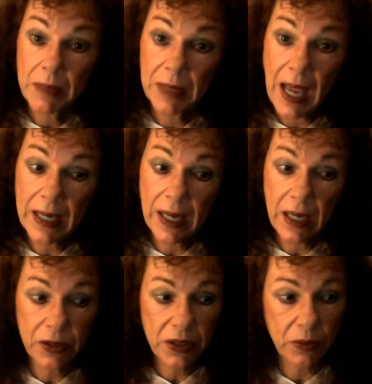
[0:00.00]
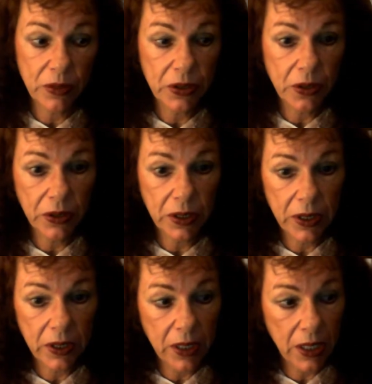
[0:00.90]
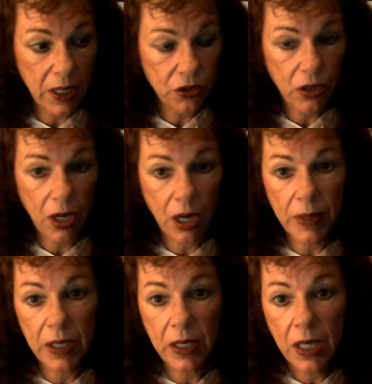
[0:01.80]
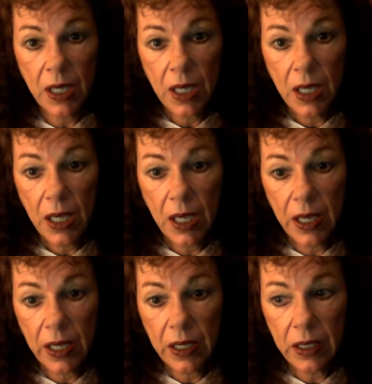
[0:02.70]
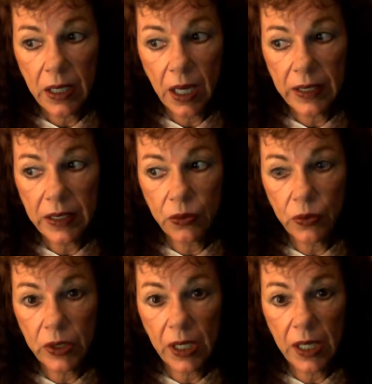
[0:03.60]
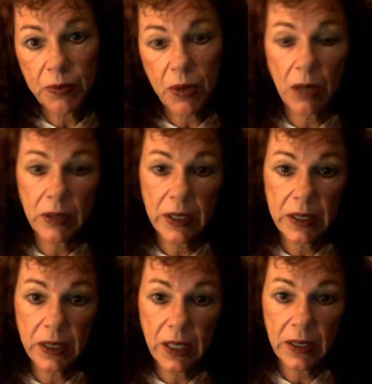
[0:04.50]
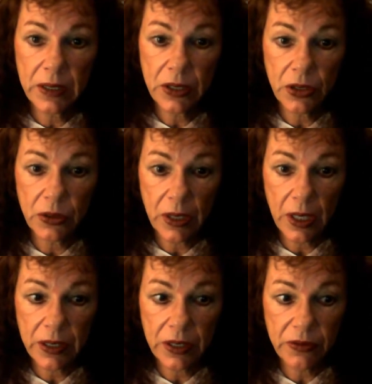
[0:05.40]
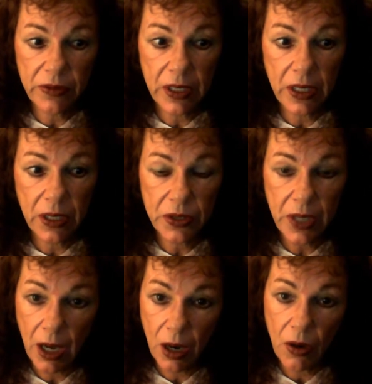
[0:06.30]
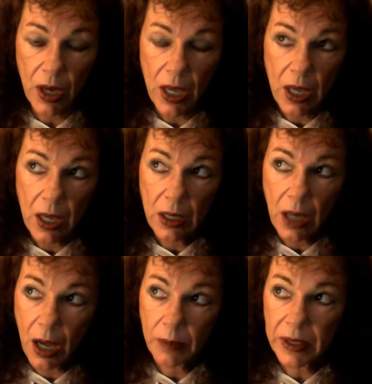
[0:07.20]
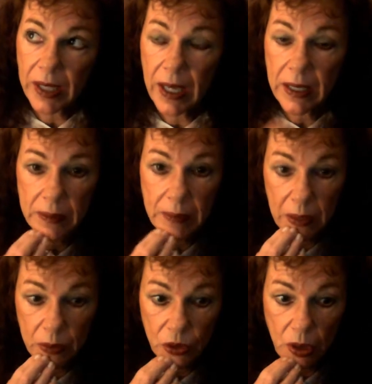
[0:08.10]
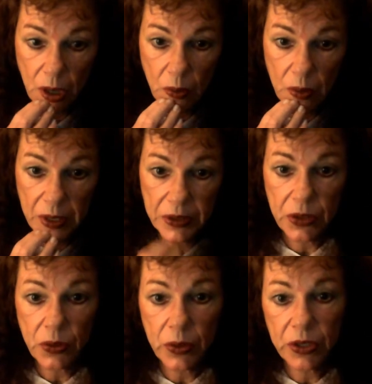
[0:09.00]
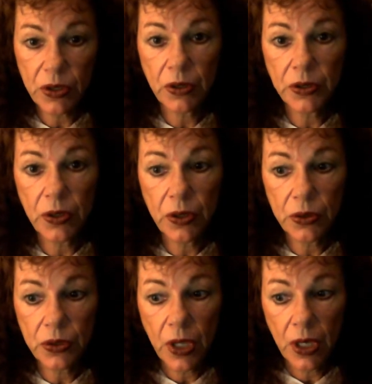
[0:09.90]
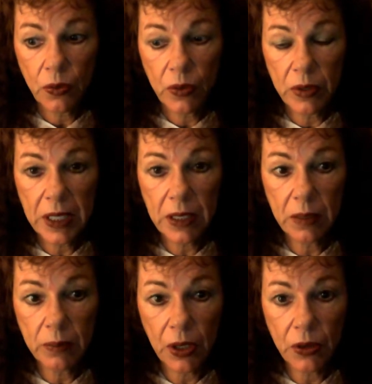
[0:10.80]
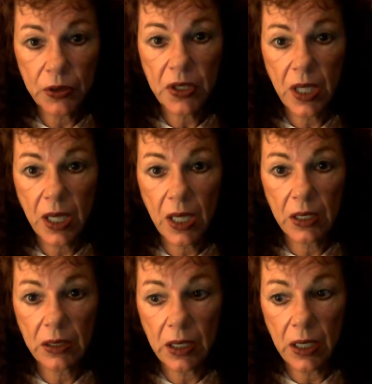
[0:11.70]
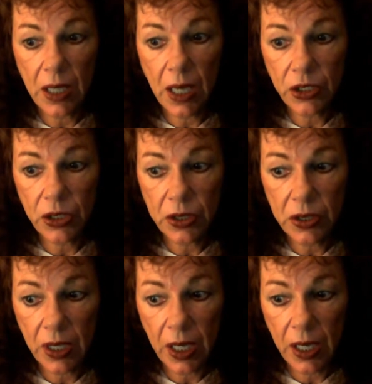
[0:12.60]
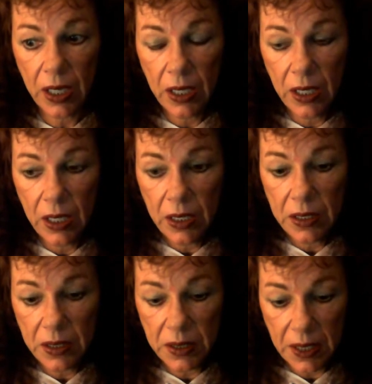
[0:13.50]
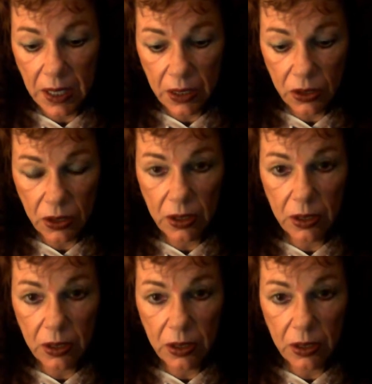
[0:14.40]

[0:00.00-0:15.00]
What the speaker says: blackouts that resulted in head trauma, and I didn't realize probably till I listened to a lot of his videos how complicated my withdrawal was as a result of those repeated blows to the head and concussions that I sustained